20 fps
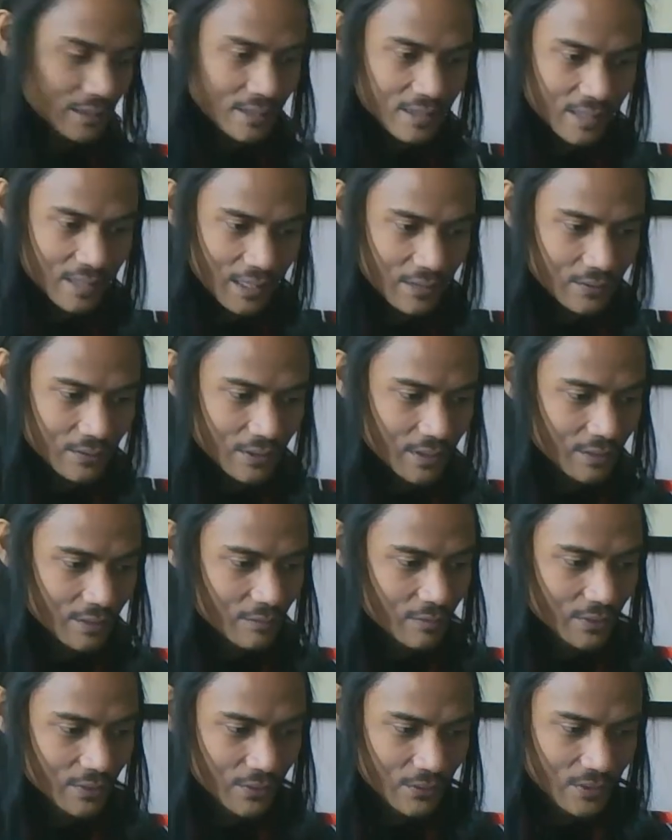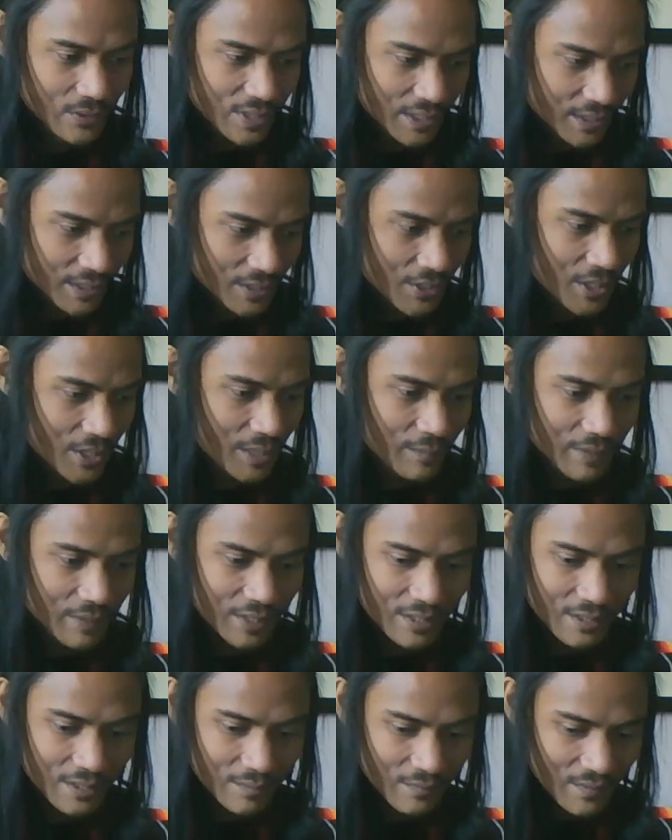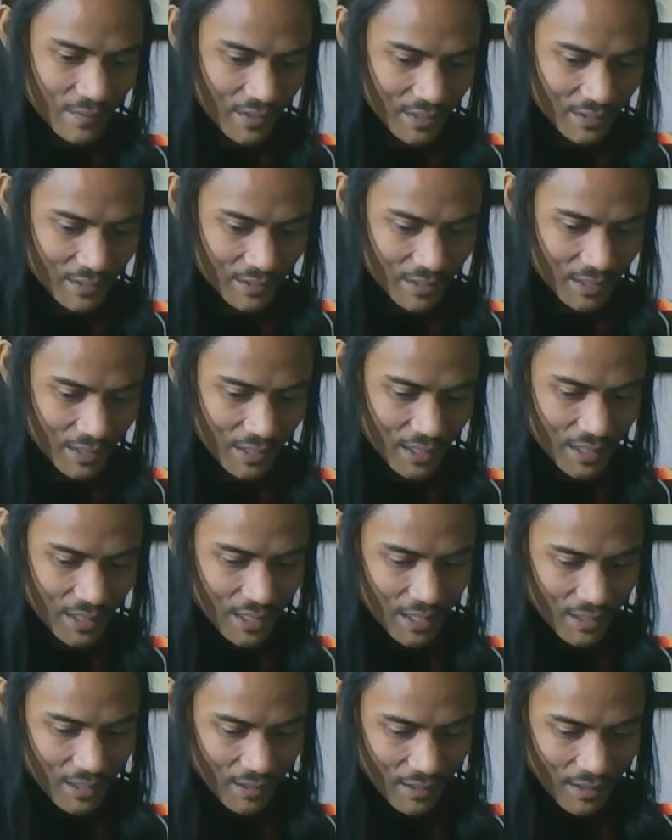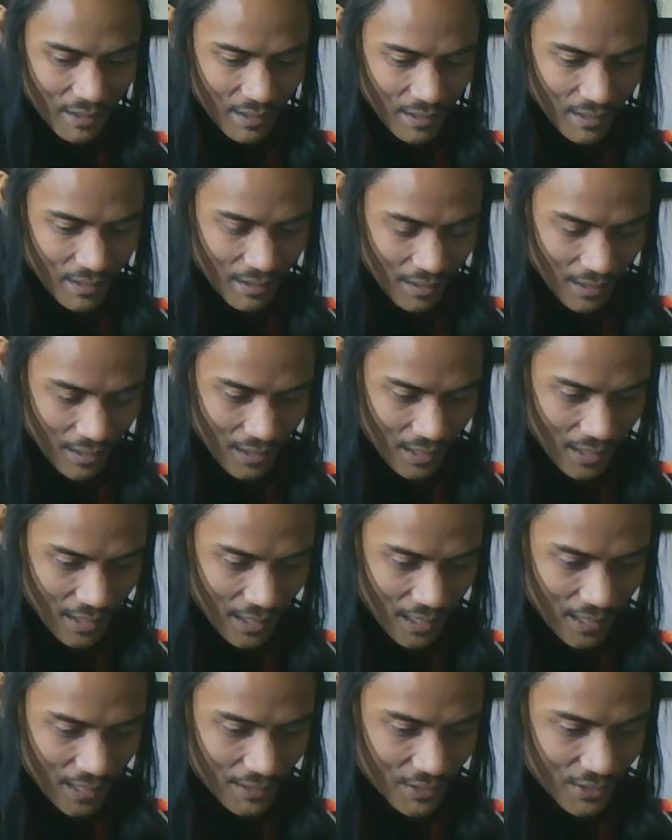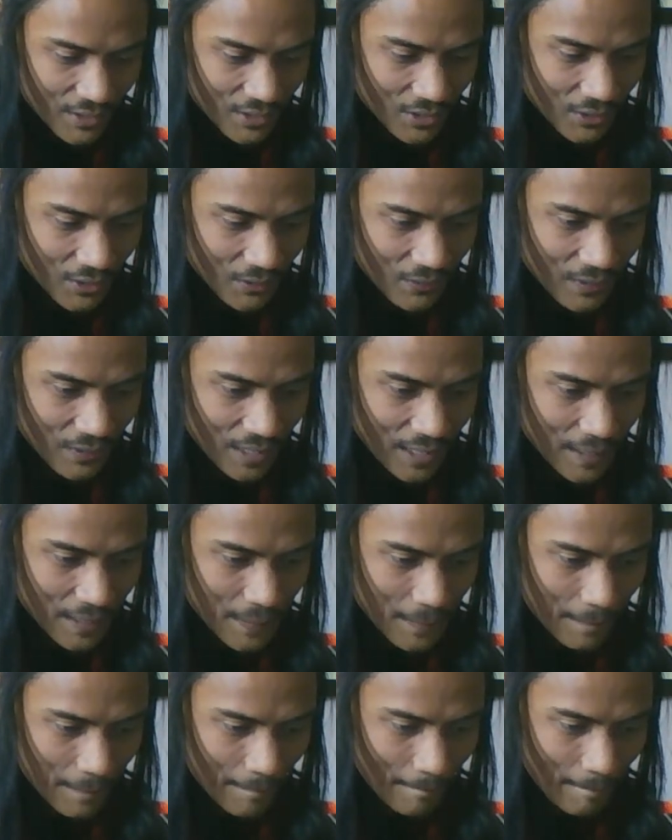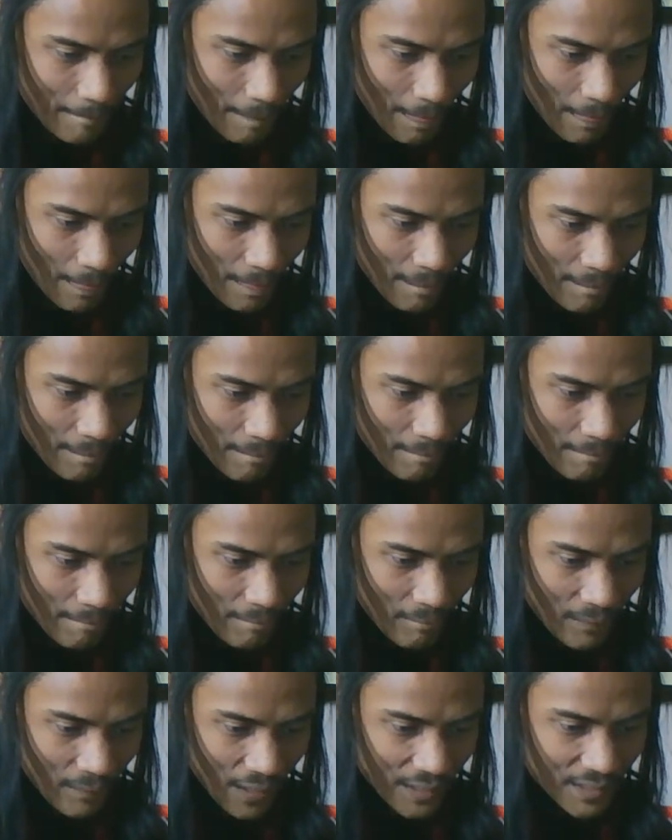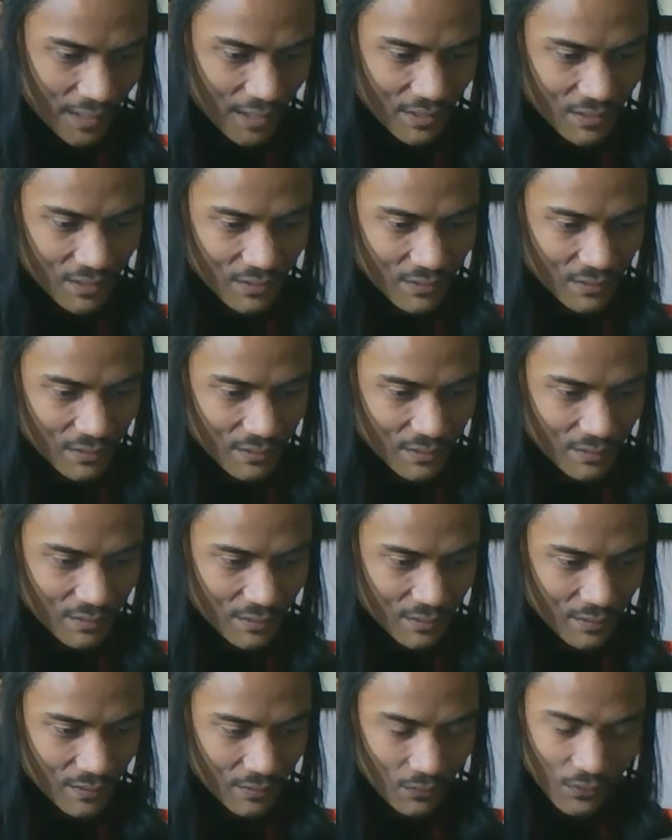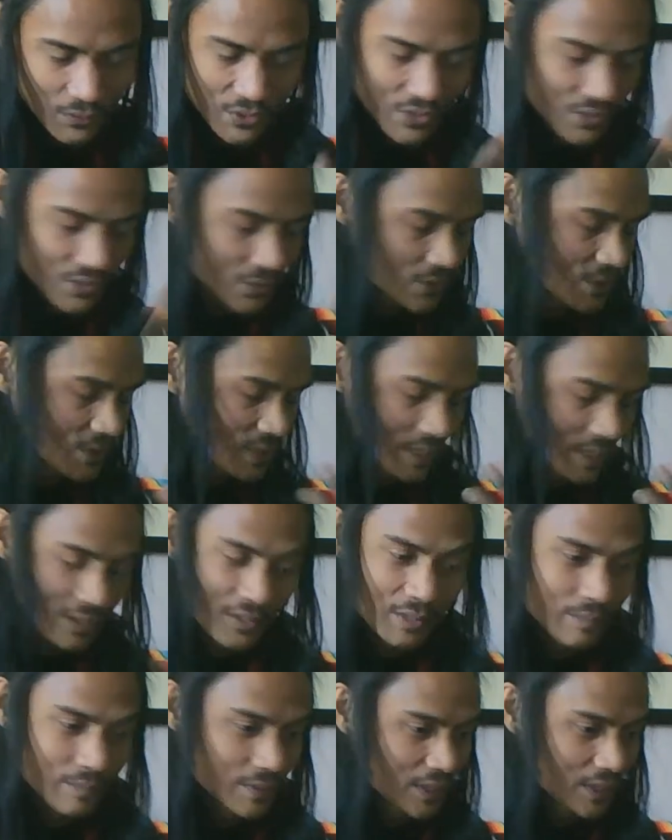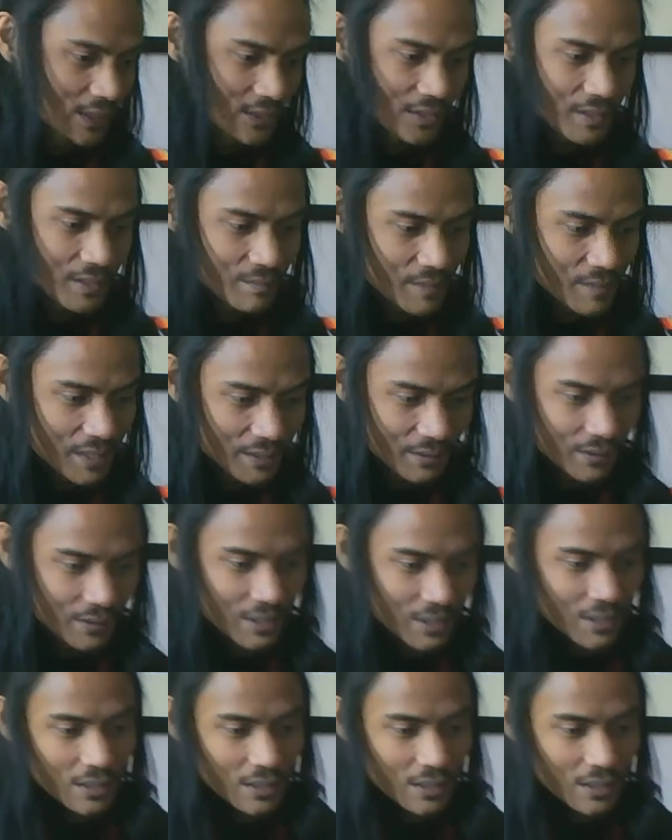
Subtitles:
the sound and the frequency and the shamanism things, I just know that, I guess we'll just use this terminology, it doesn't matter.